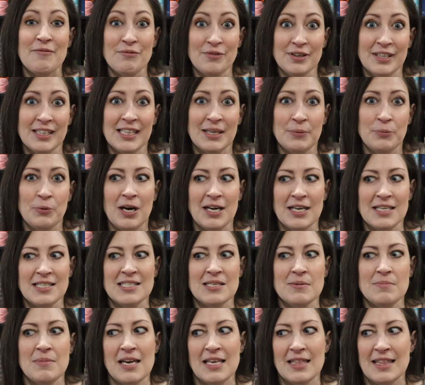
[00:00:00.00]
really wanted
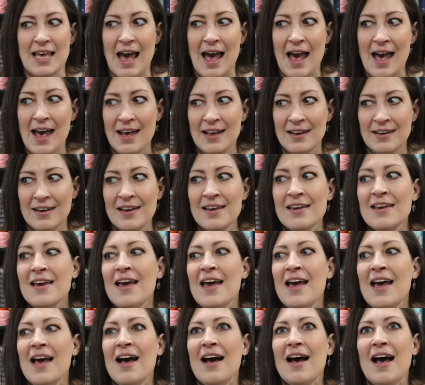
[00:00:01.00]
to make the hen
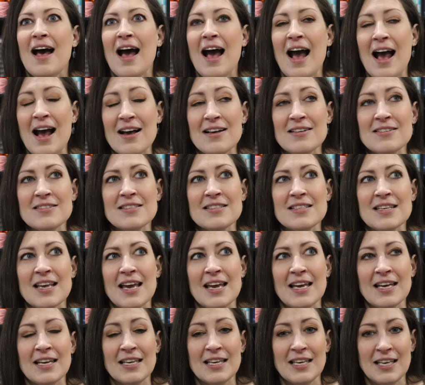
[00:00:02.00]
as
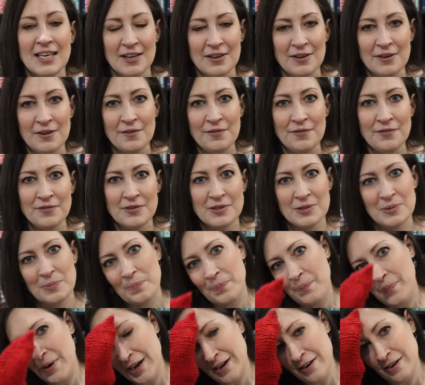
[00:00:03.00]
a gift,
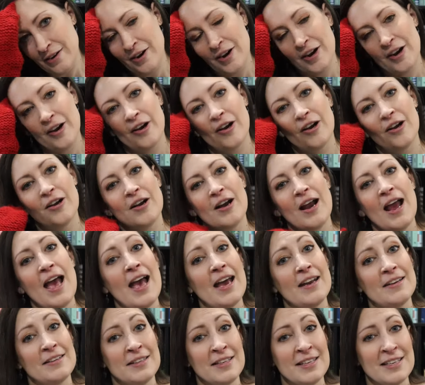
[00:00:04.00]
but her
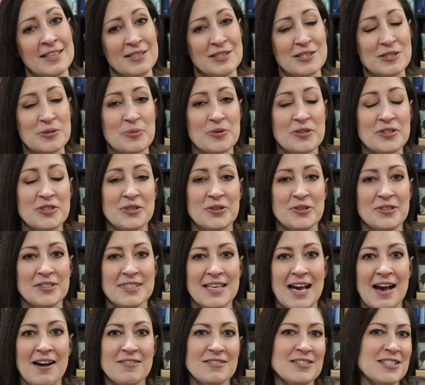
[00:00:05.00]
hen kits were sold
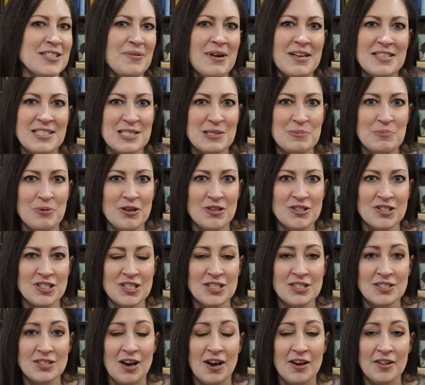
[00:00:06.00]
out. So I just
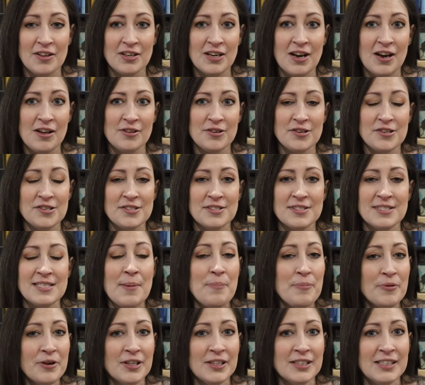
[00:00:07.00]
purchased all the colors
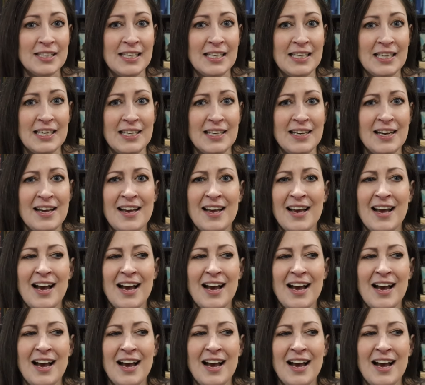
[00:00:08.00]
separately